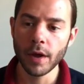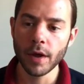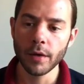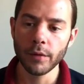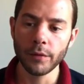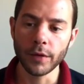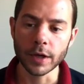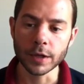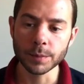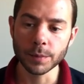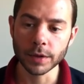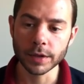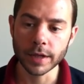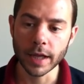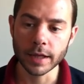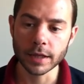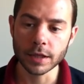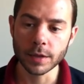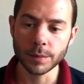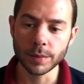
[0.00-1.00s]
Facebook
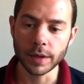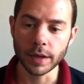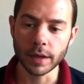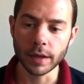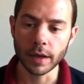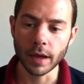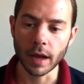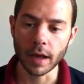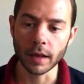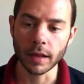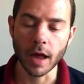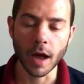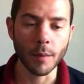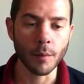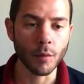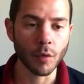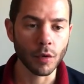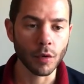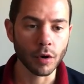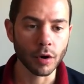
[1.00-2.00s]
tends to be a lot
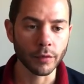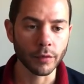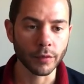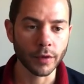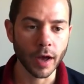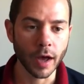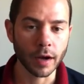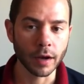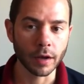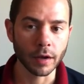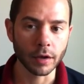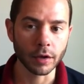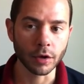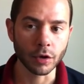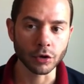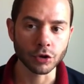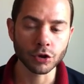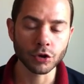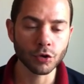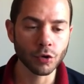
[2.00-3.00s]
more of kind of
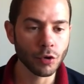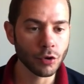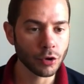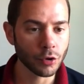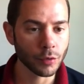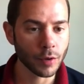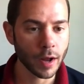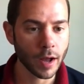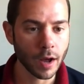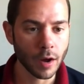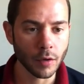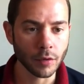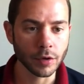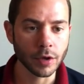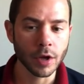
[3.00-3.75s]
scrolling around,